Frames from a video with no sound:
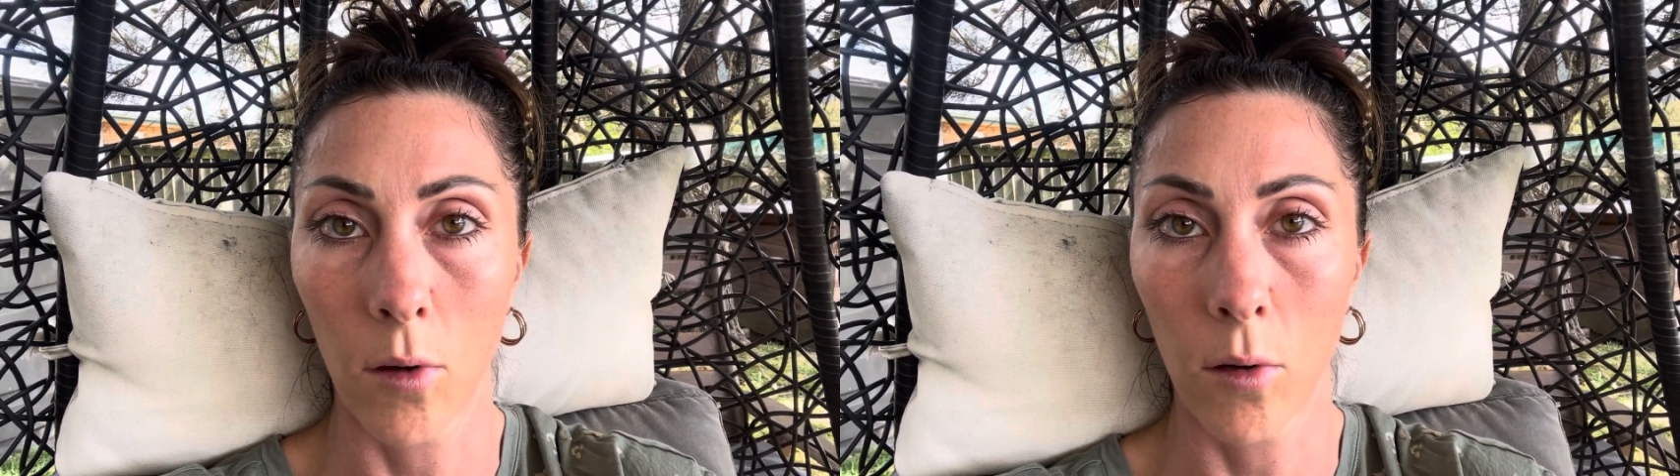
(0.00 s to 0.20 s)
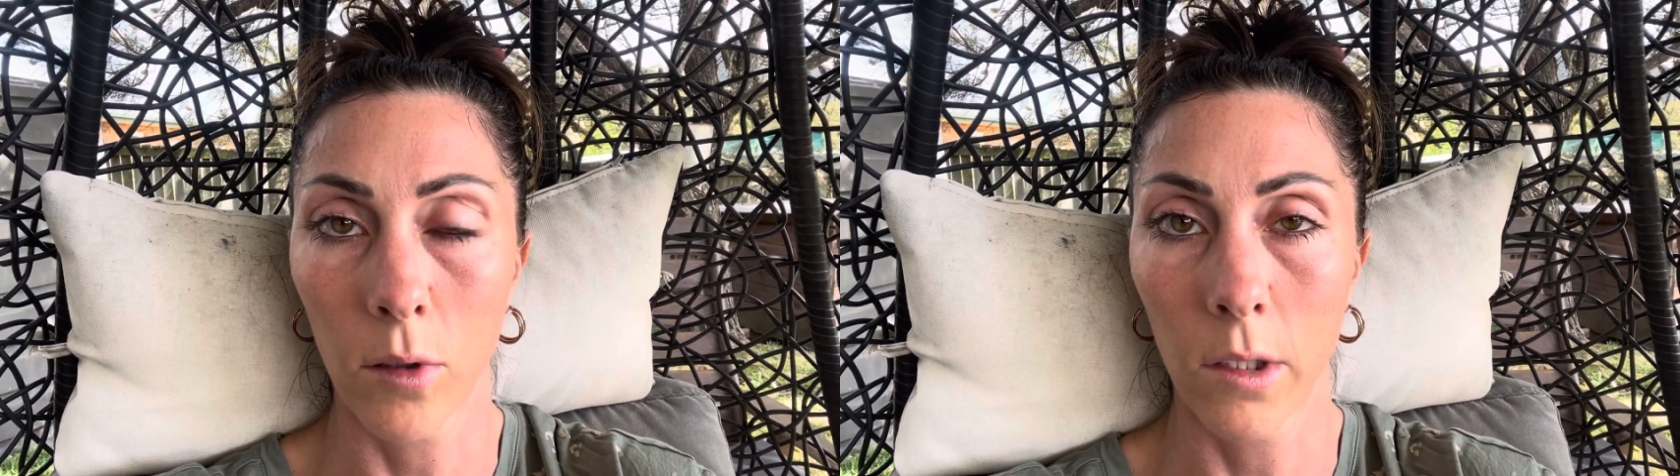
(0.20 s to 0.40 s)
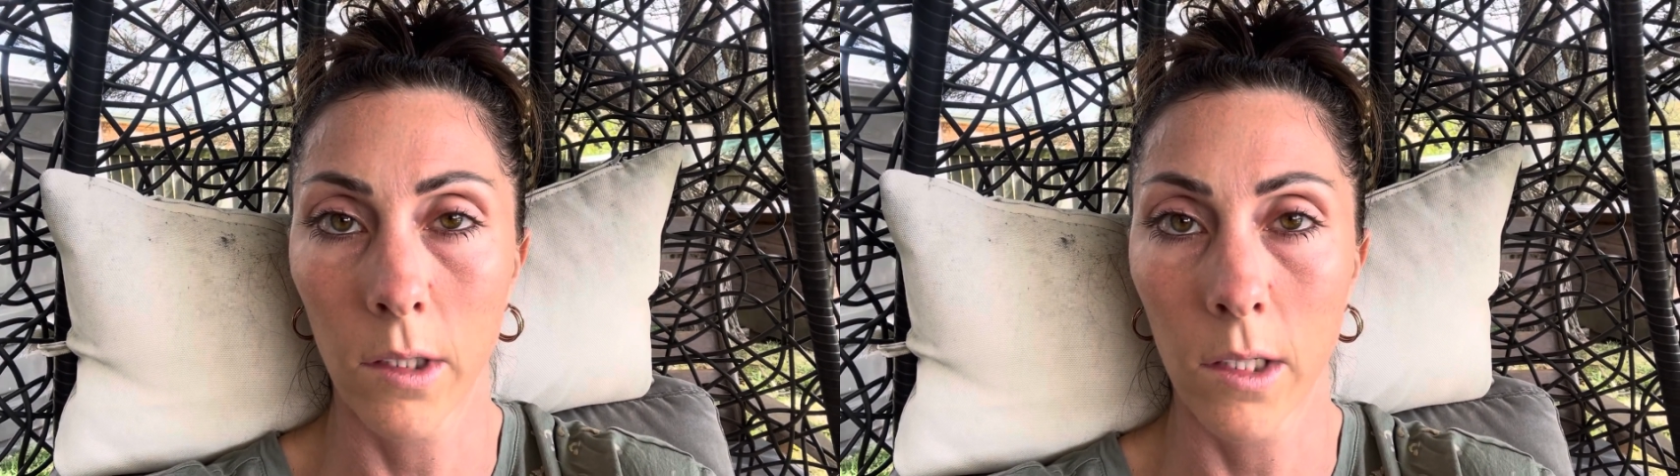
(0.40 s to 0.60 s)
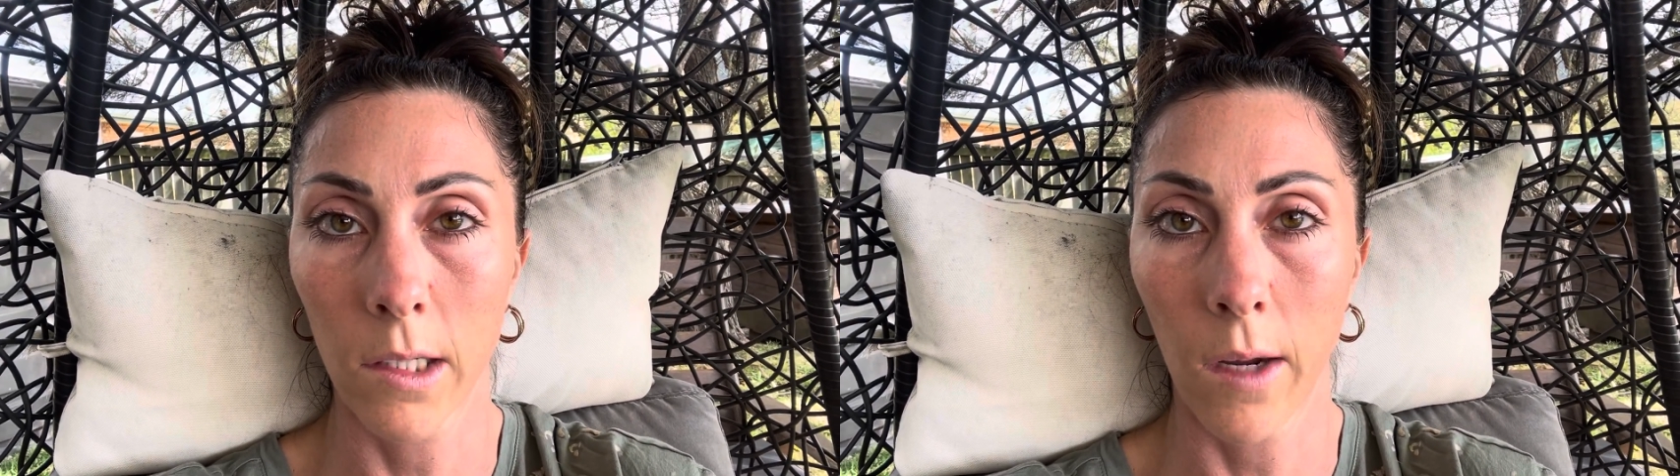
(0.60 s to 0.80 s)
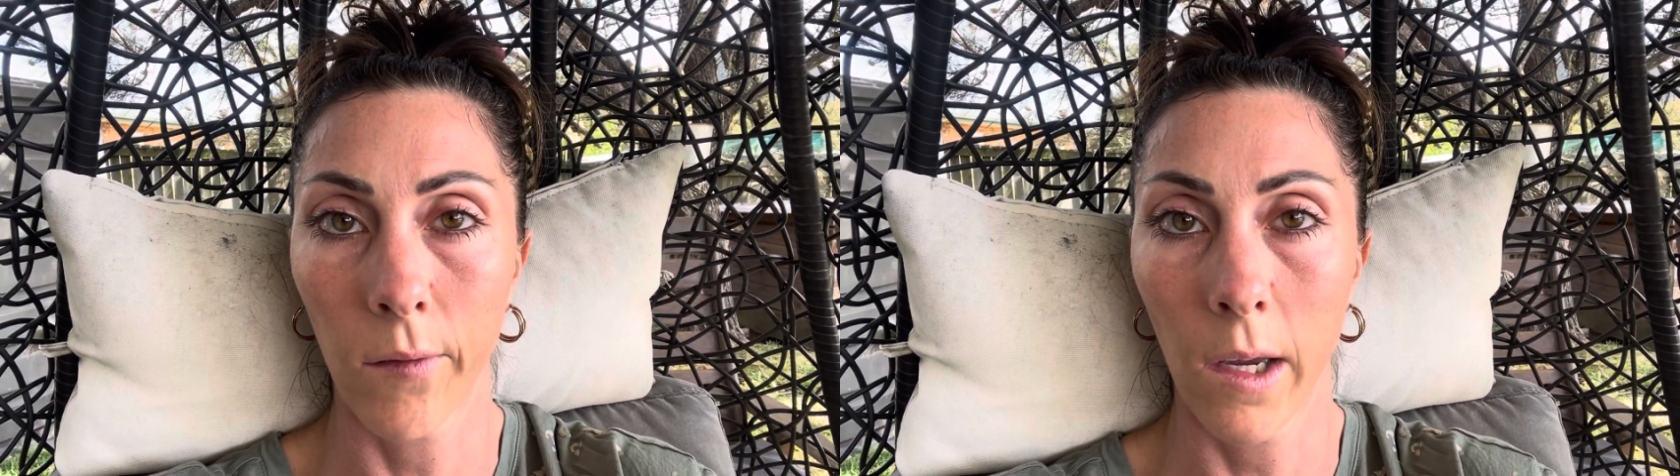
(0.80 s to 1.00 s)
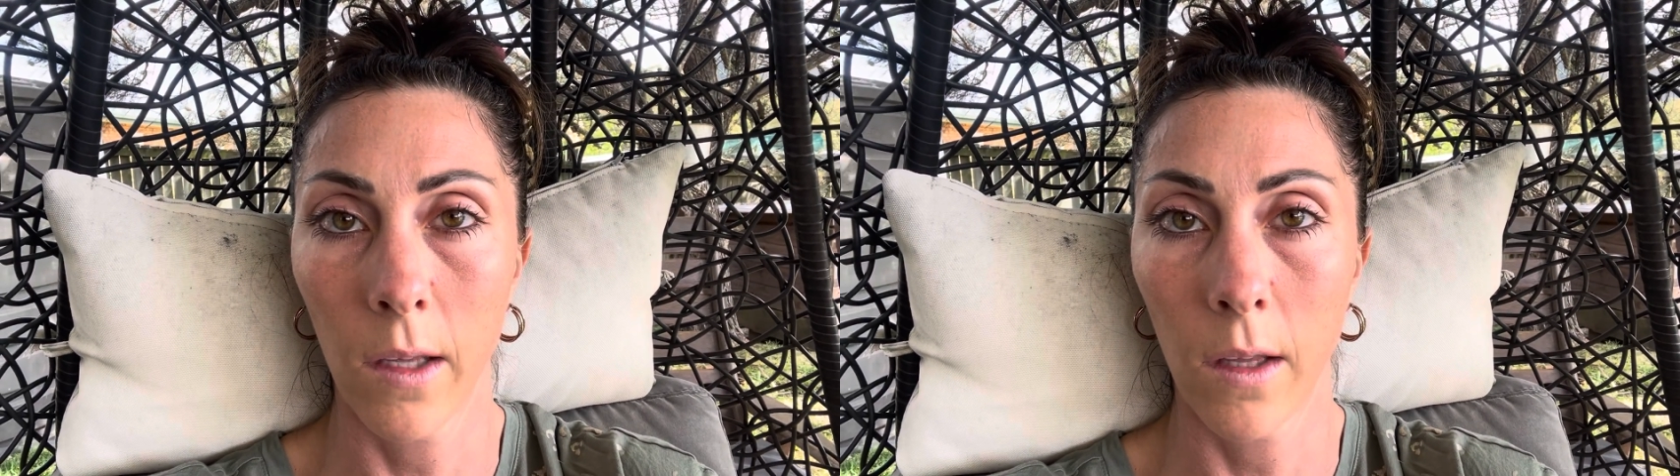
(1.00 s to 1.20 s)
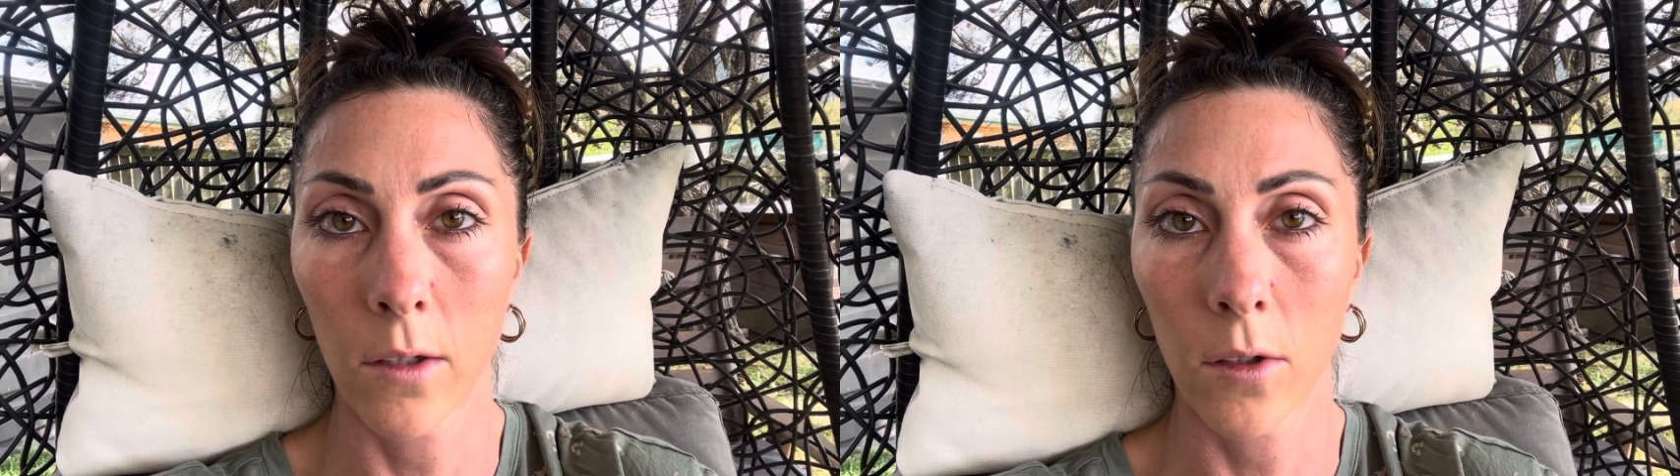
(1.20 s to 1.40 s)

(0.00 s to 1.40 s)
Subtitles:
doctors and stuff either.